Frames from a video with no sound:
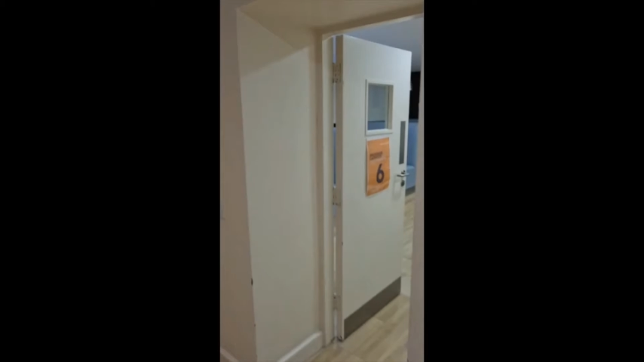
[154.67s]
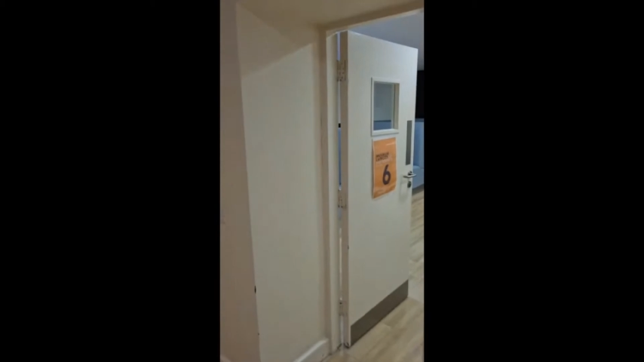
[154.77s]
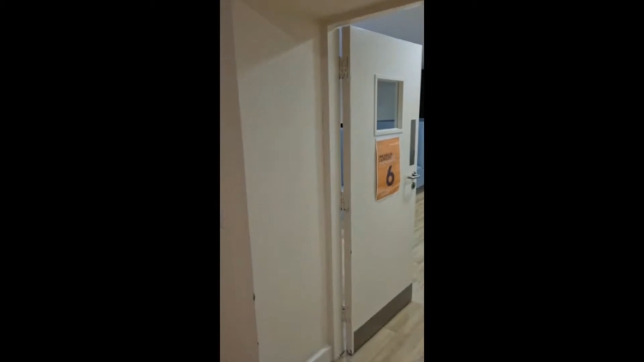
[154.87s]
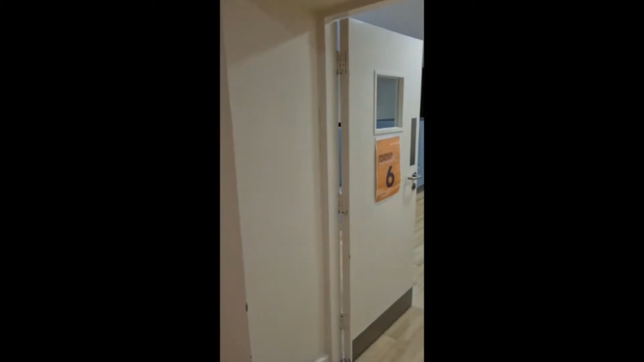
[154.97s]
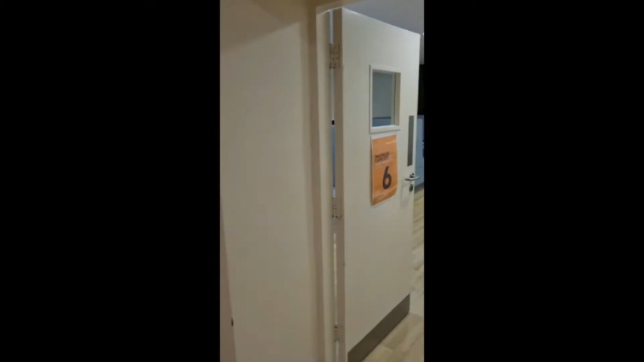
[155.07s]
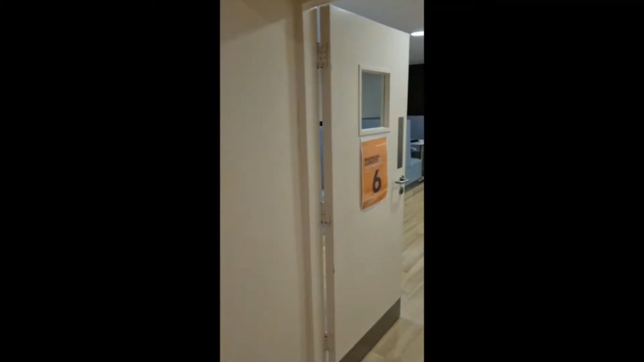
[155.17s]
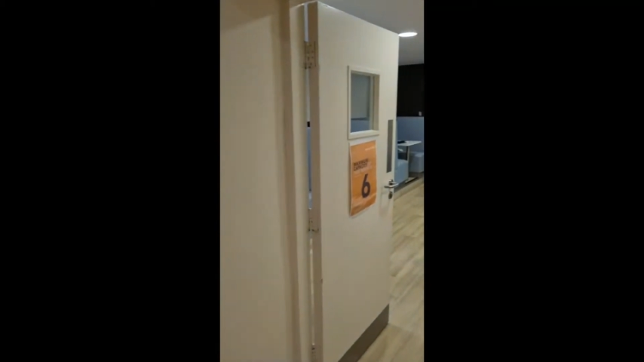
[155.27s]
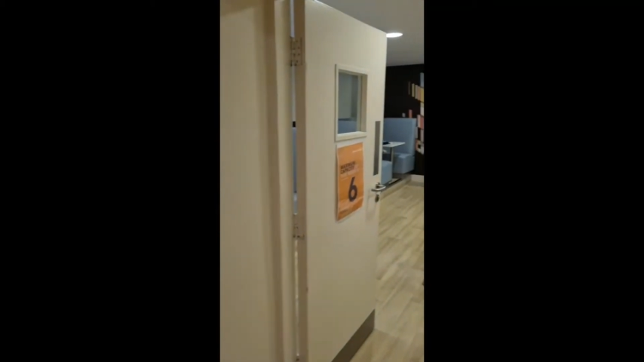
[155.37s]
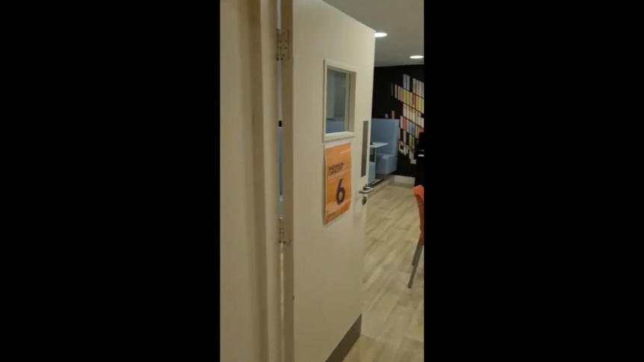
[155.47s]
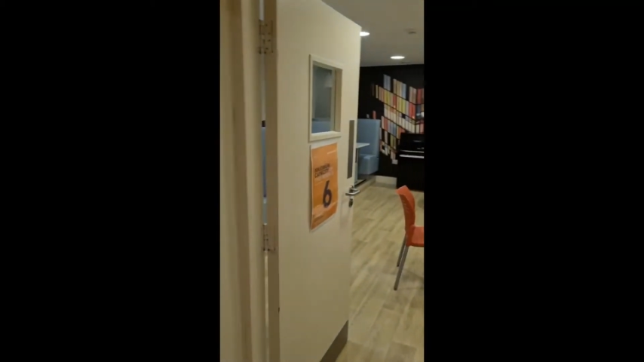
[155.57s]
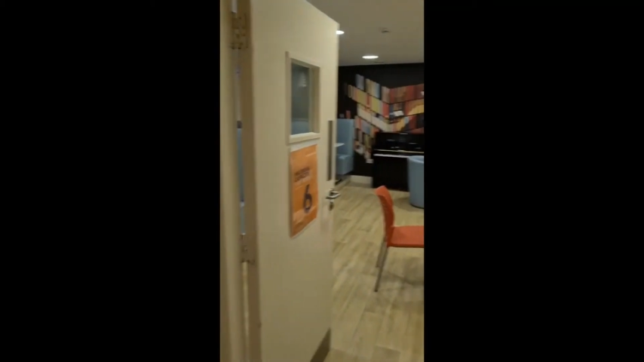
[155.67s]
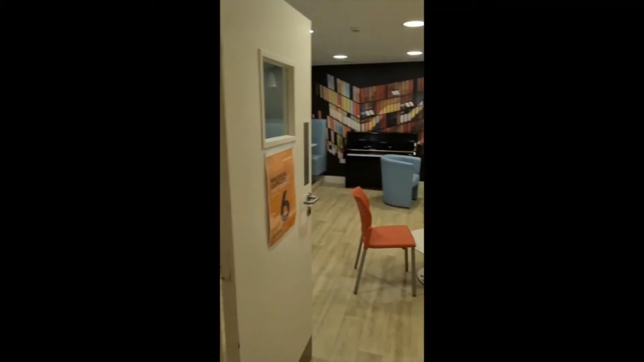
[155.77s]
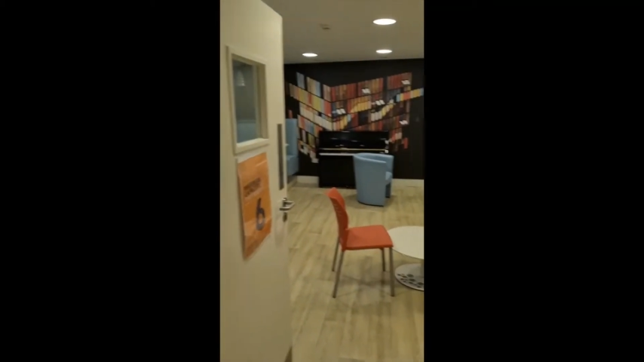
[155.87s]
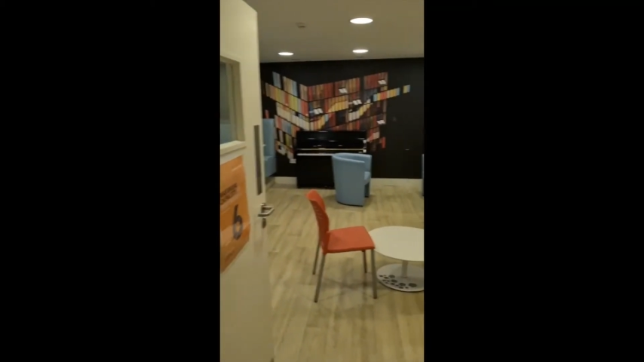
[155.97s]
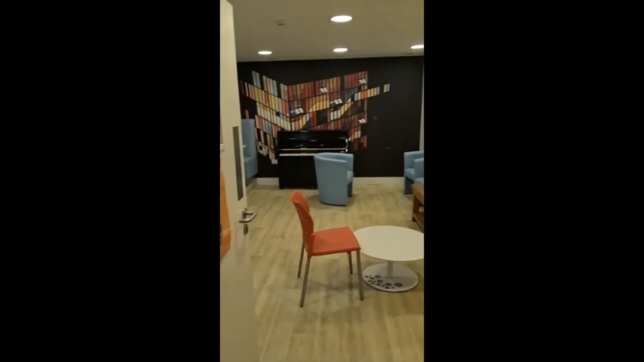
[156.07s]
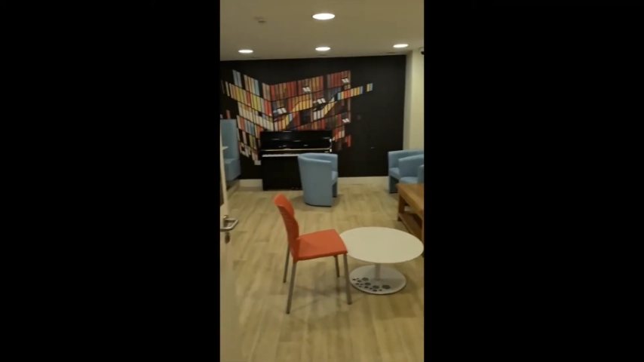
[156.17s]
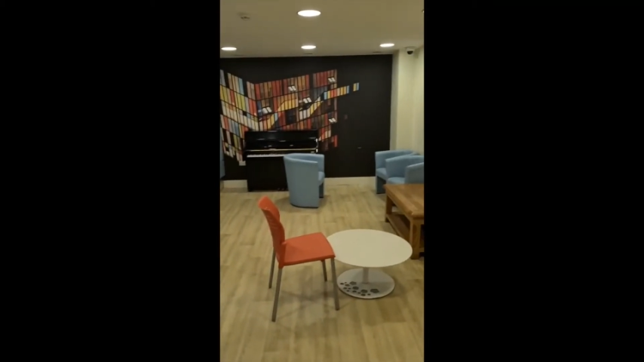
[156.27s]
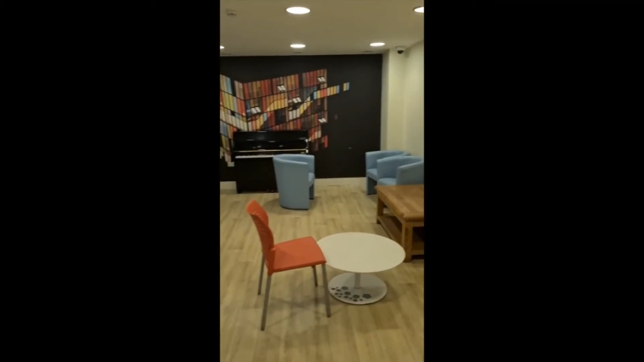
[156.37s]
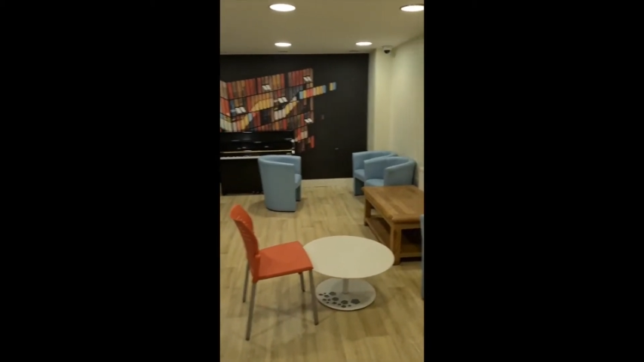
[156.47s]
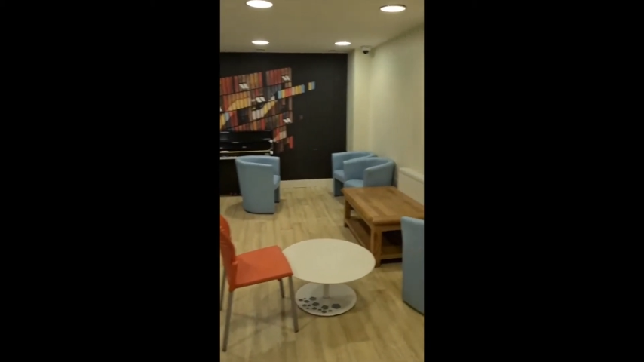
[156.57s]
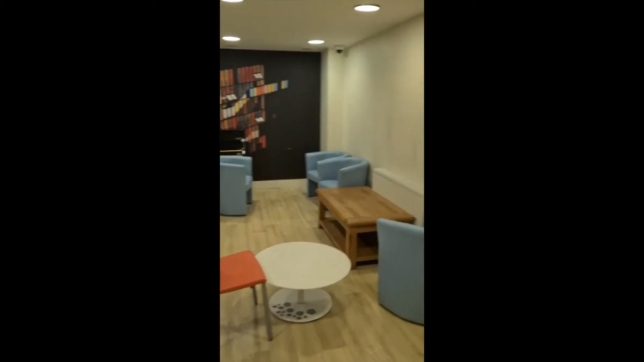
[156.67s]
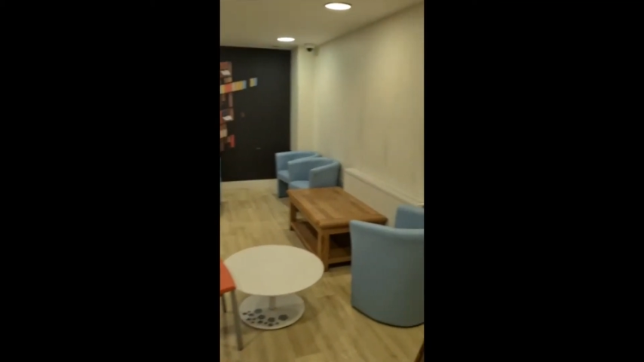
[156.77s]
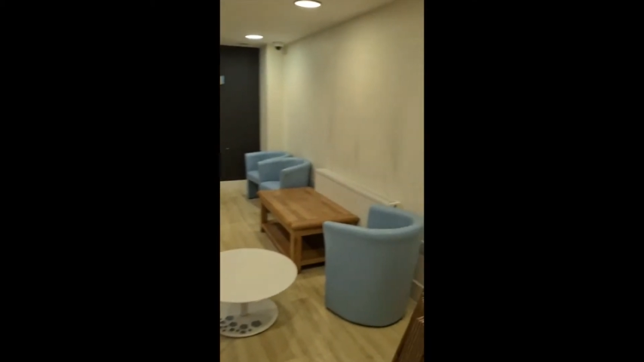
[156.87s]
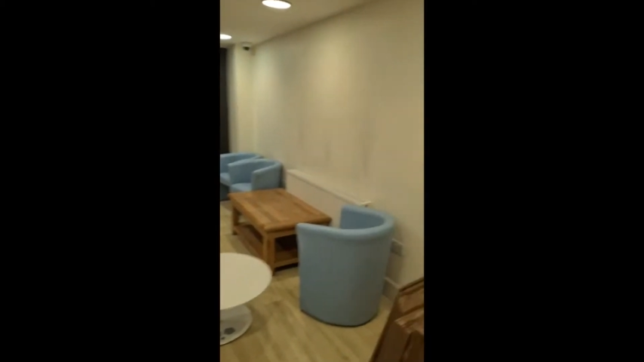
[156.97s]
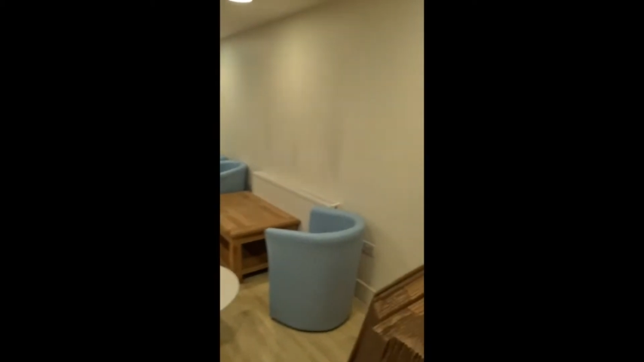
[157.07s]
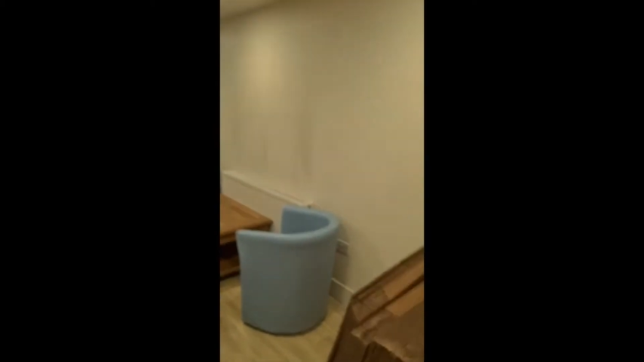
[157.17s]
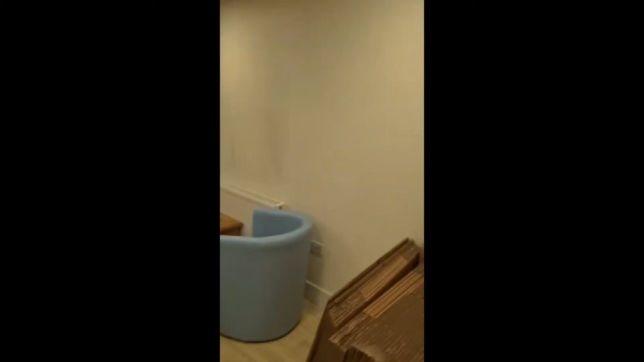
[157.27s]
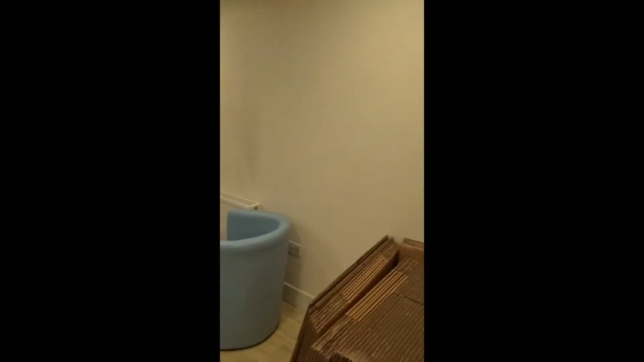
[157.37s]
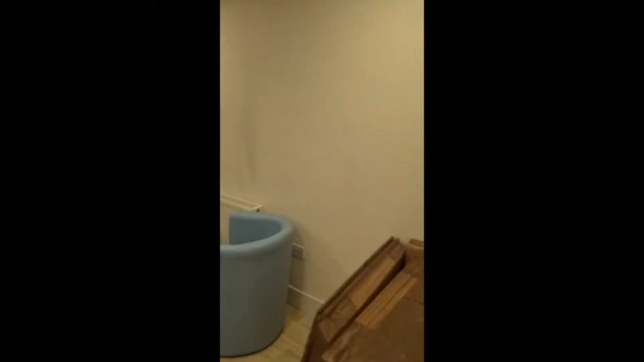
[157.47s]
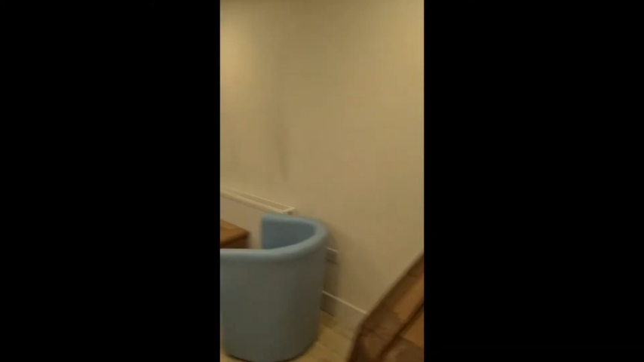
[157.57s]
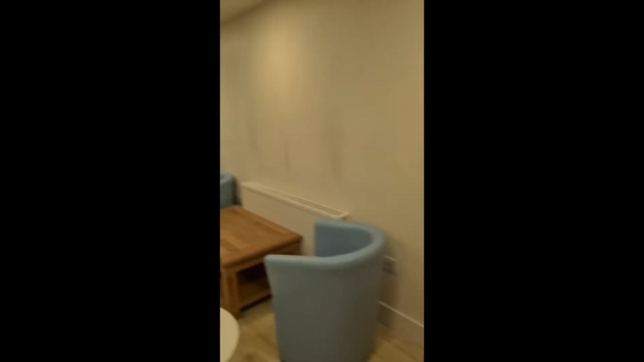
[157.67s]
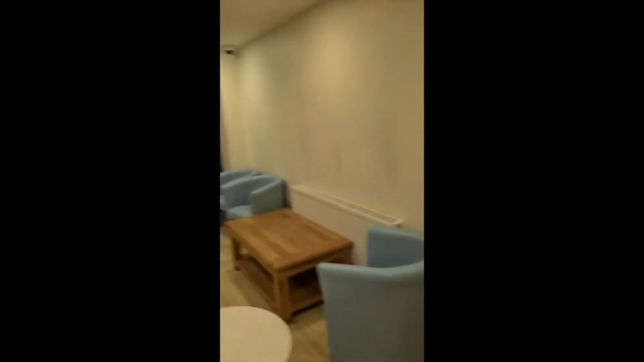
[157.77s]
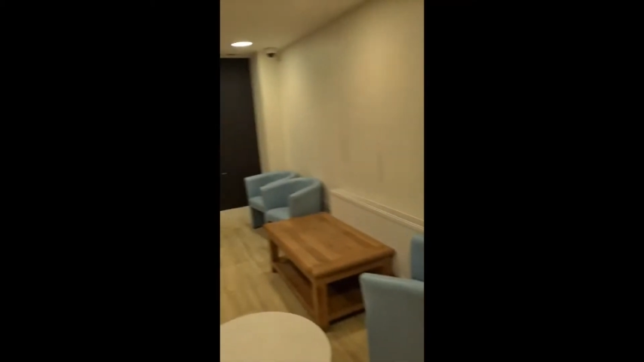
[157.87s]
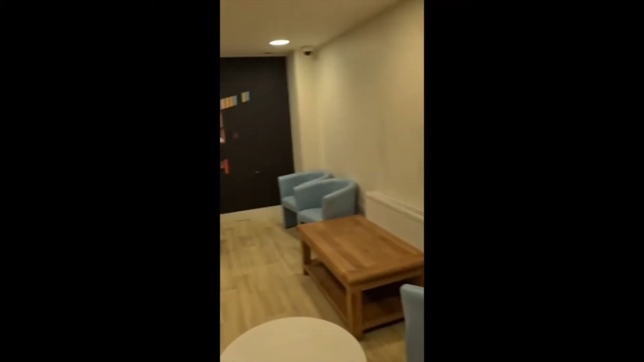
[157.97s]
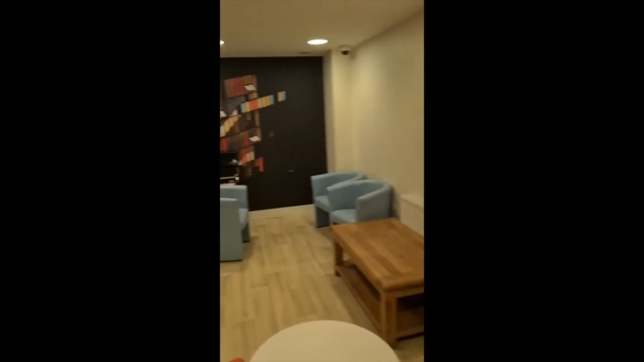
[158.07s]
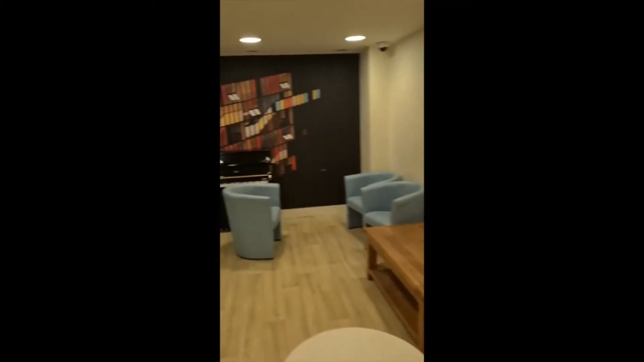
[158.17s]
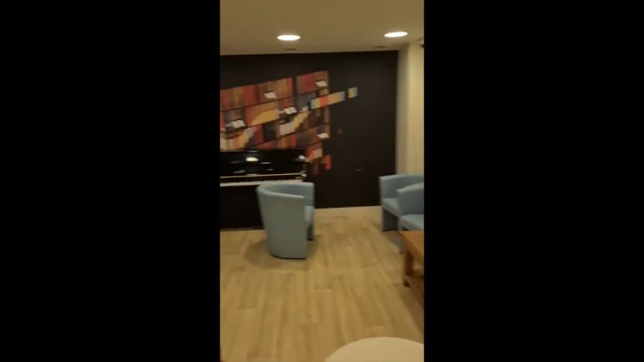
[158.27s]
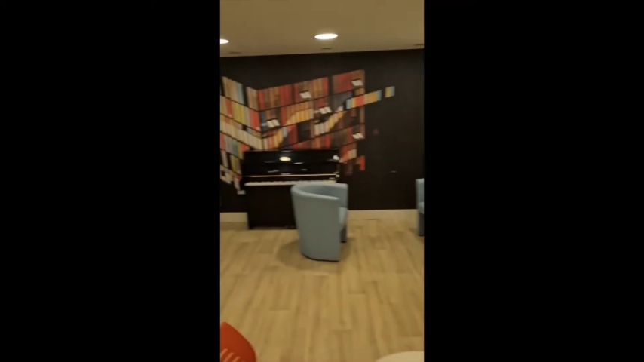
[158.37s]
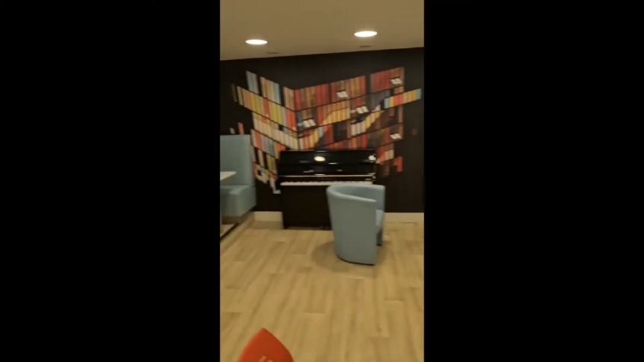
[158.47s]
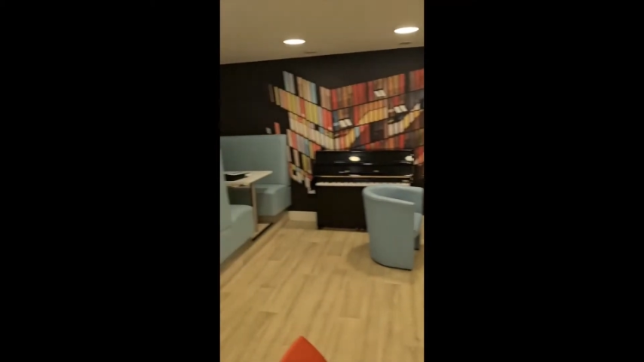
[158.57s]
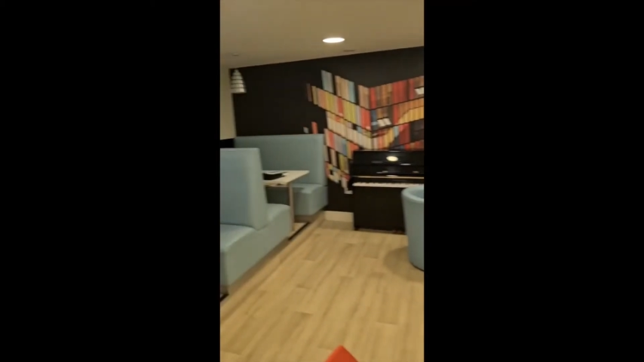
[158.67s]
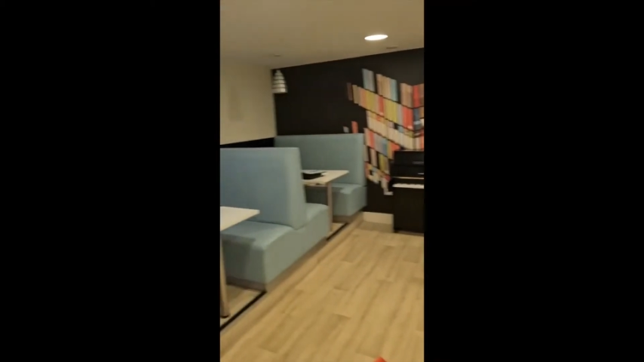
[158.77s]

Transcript: Nobody's mouth can be seen.